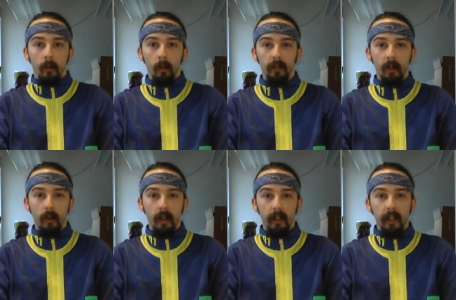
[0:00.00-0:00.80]
What's
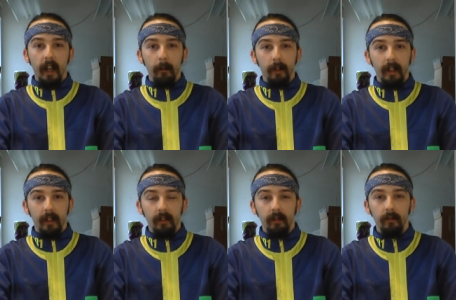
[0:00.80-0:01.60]
going on,
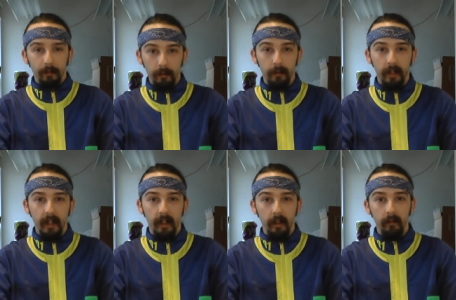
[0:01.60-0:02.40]
comrades? Drewski
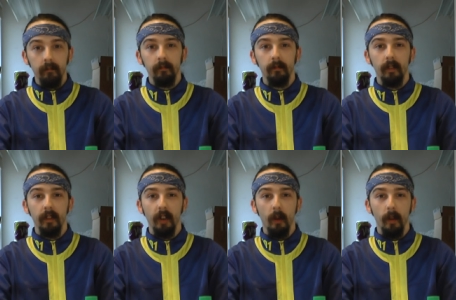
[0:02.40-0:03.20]
here,
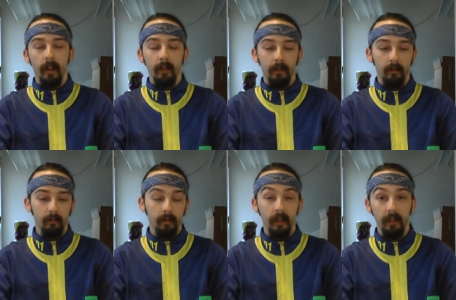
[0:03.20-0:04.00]
as always,
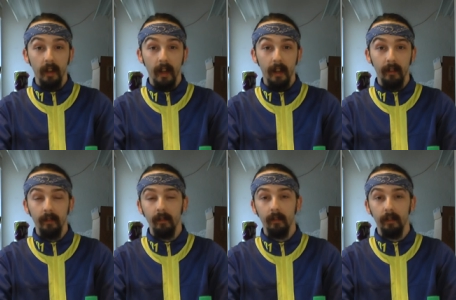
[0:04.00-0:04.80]
and
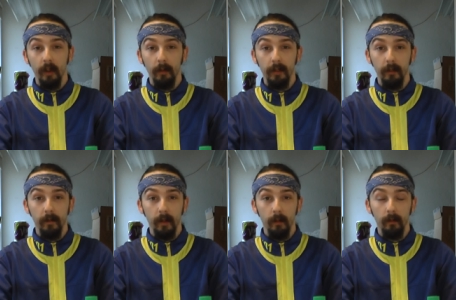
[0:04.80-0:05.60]
today,
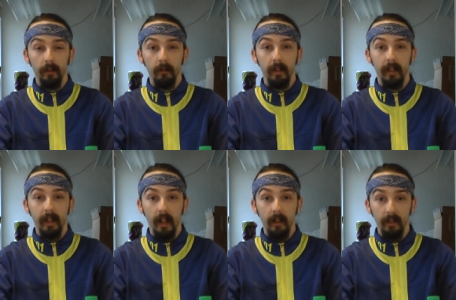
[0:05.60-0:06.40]
Toasty Review is going to be
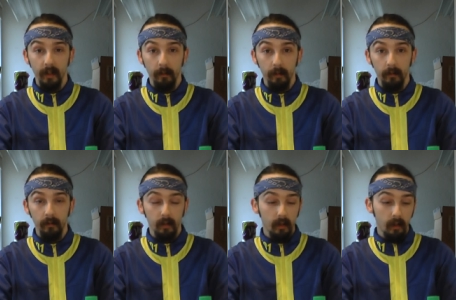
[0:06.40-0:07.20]
dead simple.
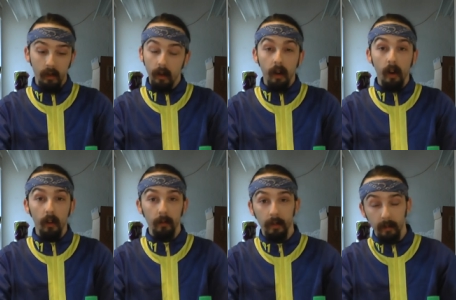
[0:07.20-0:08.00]

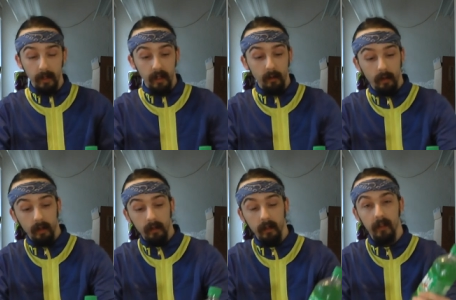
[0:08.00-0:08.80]
All we're going to be
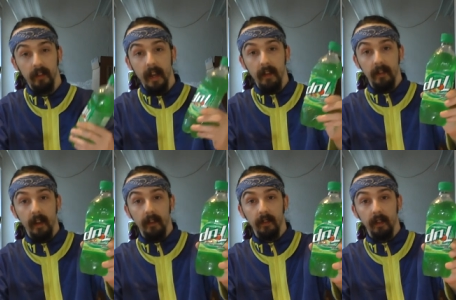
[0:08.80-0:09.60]
doing is taste
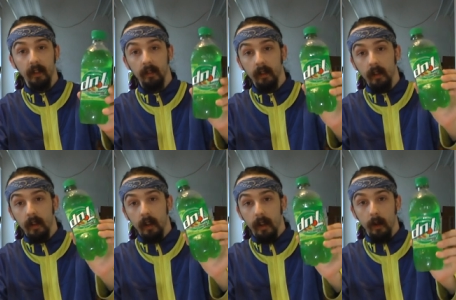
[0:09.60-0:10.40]
testing
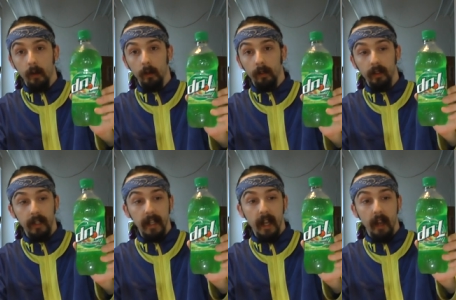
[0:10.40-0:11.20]
an old
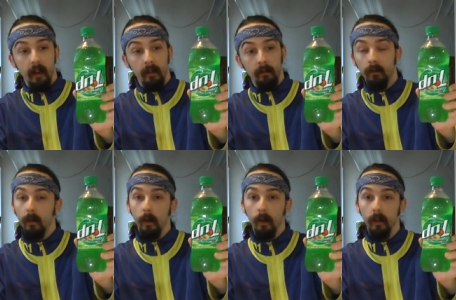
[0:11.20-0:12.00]
DNL,
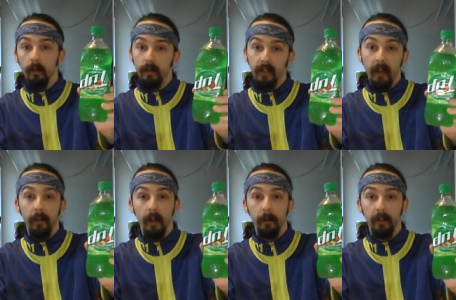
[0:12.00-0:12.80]
or
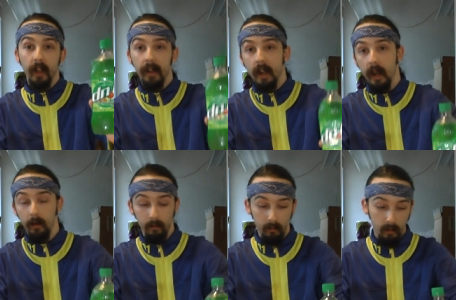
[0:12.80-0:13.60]
7 Upside
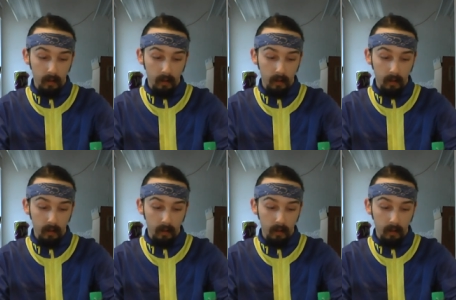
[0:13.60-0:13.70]
Down,